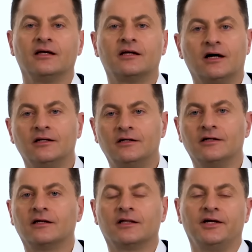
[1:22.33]
color,
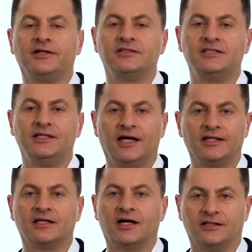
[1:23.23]
clarity,
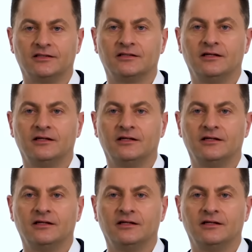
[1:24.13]
and cut.